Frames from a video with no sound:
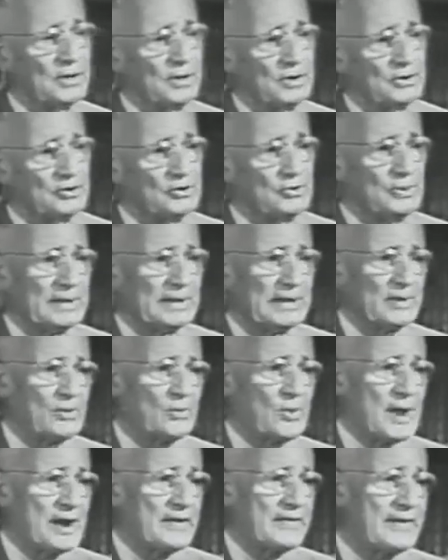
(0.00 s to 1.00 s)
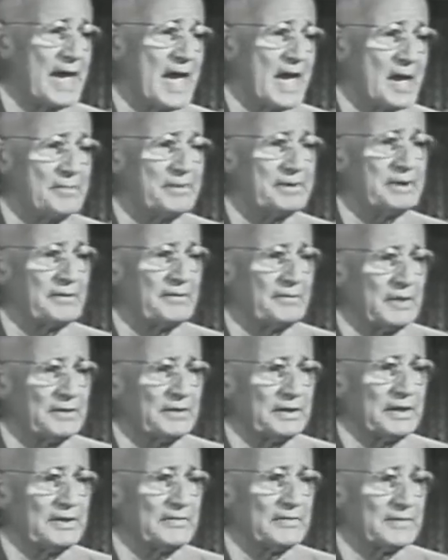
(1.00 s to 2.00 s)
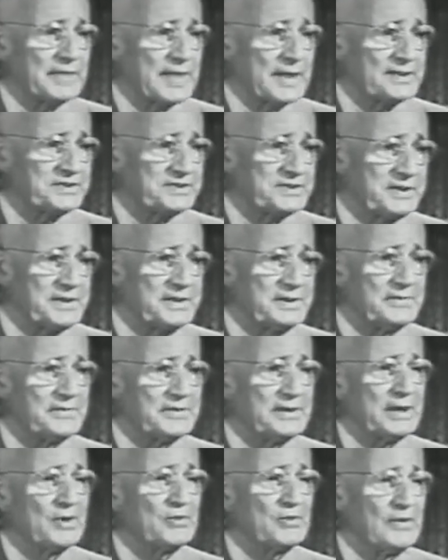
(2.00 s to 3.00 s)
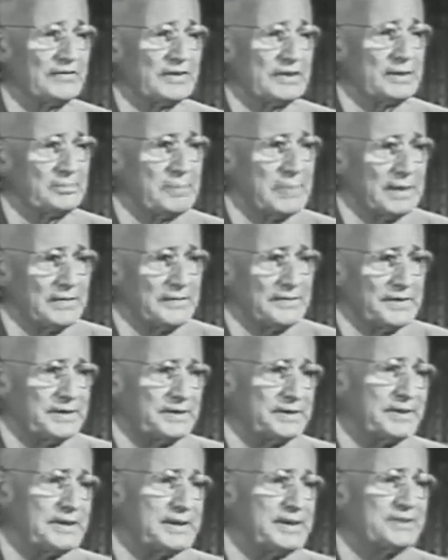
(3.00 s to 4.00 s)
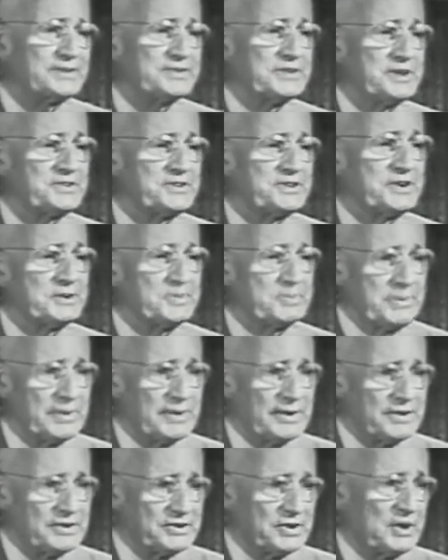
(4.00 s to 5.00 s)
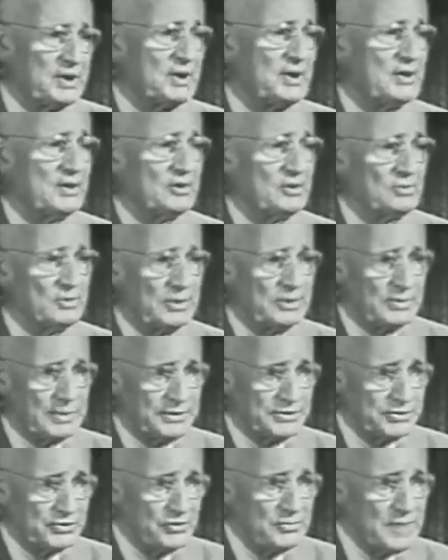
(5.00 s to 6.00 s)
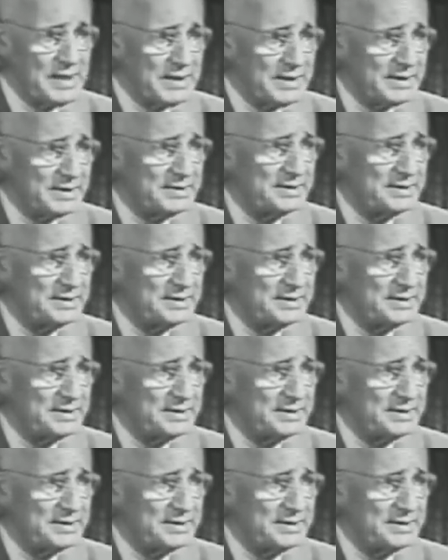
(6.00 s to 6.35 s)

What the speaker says: you will acquire the habit of looking for that seed of an equivalent benefit in each such experience with which you meet.